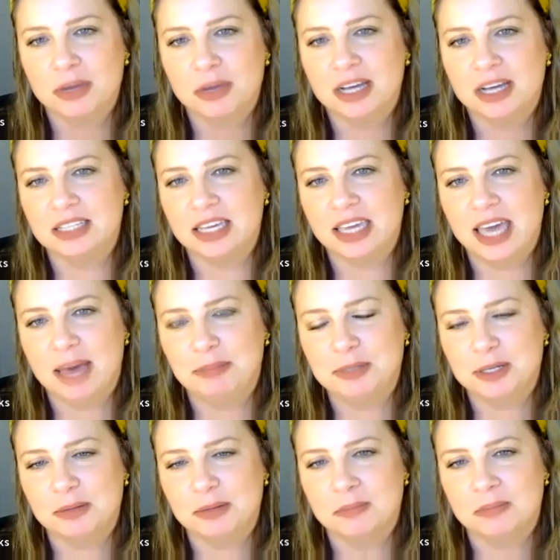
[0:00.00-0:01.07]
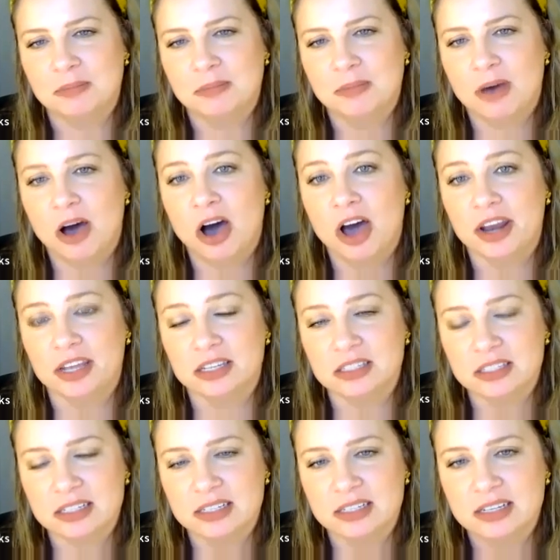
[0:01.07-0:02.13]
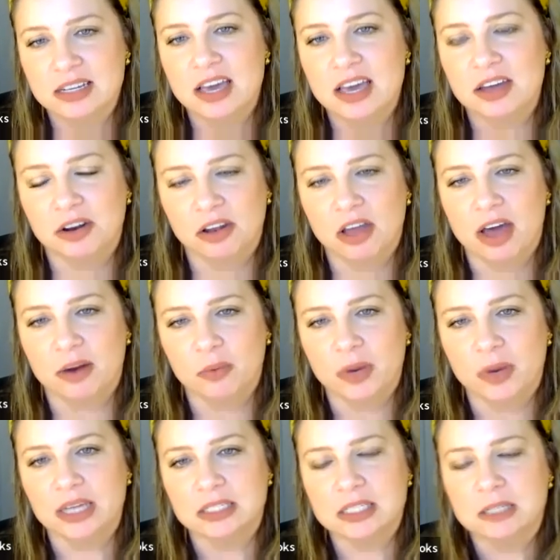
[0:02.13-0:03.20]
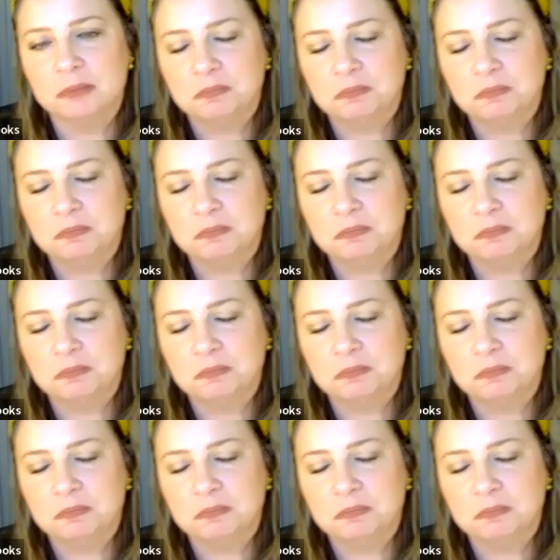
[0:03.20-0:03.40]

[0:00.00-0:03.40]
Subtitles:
because it kept them honest in a lot of ways.